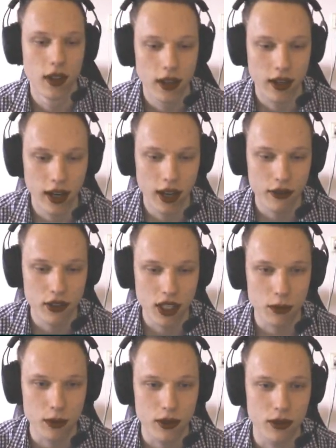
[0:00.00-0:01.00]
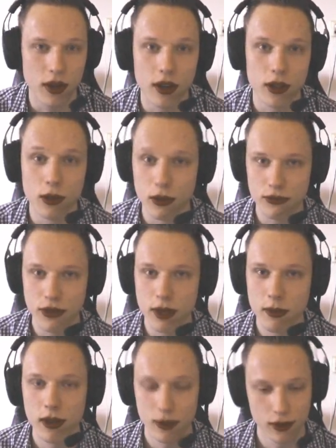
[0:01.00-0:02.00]
can I have sex with you? Are you
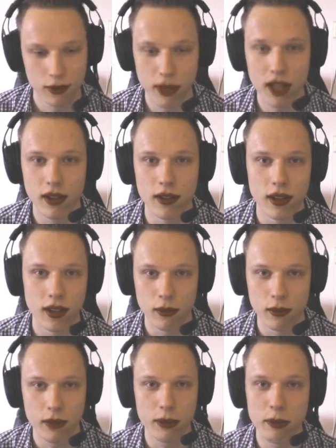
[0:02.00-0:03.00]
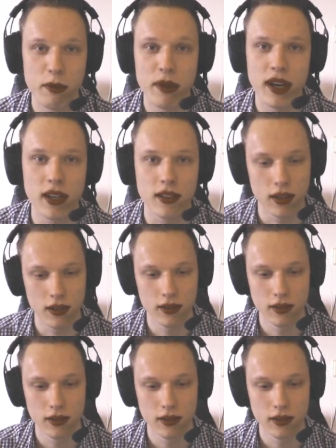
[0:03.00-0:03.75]
female or male? I want to be prepared. You know.